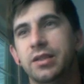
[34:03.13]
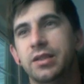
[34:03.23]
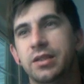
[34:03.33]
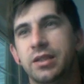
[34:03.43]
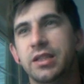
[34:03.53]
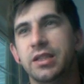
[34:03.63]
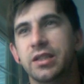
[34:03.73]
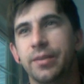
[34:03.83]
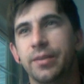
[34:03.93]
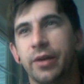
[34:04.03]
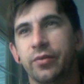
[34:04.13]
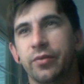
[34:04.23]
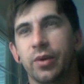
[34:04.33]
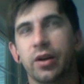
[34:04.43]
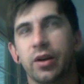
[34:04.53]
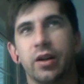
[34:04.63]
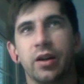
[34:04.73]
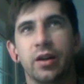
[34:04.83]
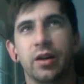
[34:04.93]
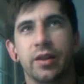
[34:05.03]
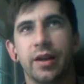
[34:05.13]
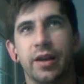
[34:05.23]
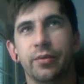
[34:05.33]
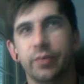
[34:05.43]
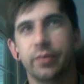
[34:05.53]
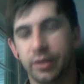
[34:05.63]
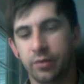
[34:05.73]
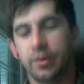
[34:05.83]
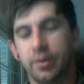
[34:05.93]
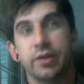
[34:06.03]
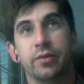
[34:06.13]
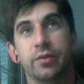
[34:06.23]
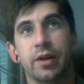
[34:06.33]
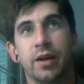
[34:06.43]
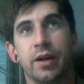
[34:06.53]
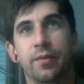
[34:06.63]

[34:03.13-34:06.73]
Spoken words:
decent amount of work that I really don't want to do right now.